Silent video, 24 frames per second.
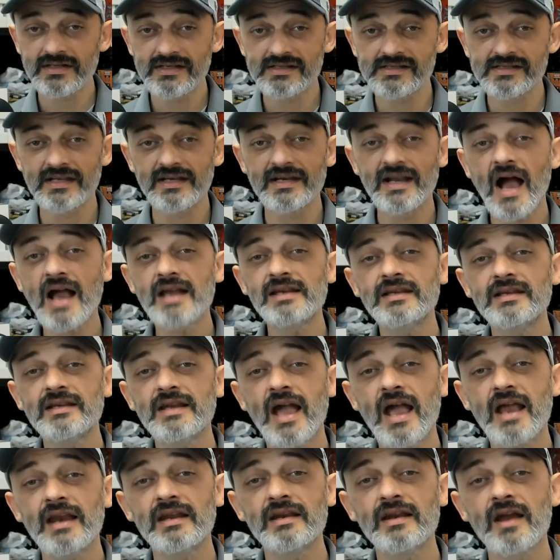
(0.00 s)
is the
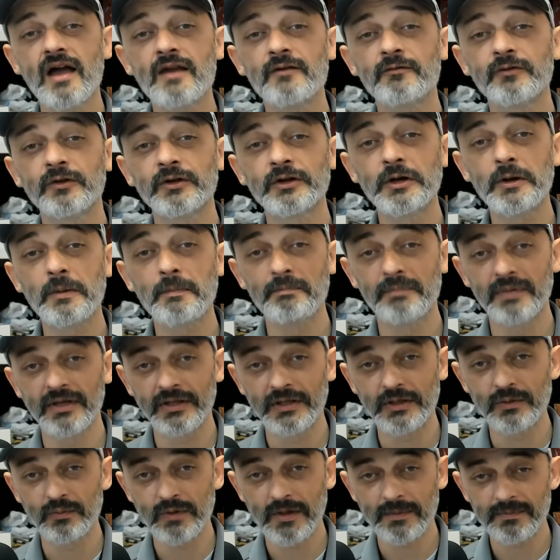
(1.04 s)
1989 Fleer
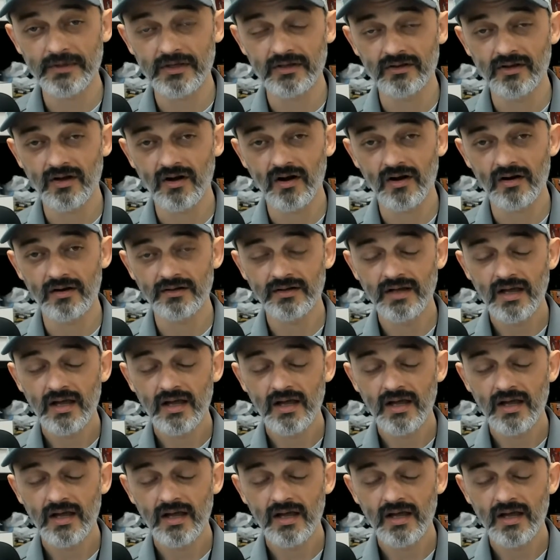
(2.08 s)
Billy Ripken card.